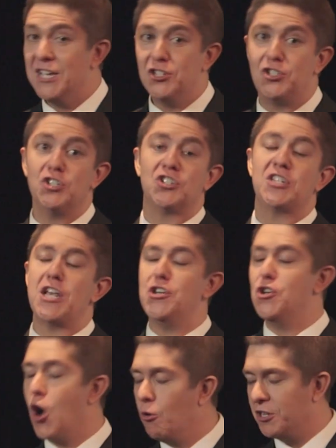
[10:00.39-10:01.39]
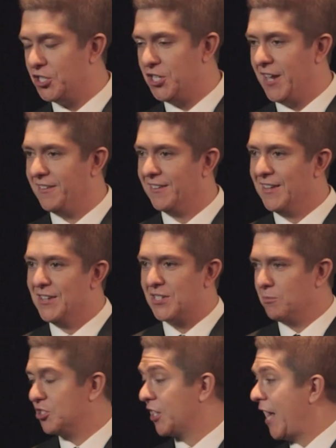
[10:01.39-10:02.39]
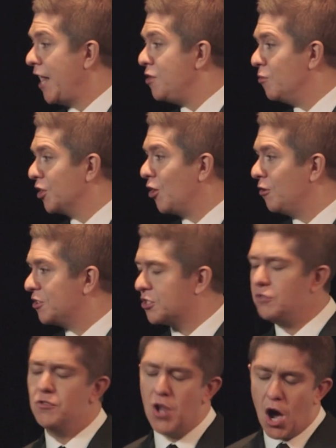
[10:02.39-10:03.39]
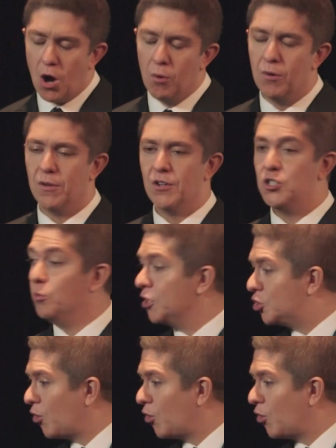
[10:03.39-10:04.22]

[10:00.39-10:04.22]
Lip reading: is just say no to shit. Someone's like, hey, do you want to go to this? No. Do you want to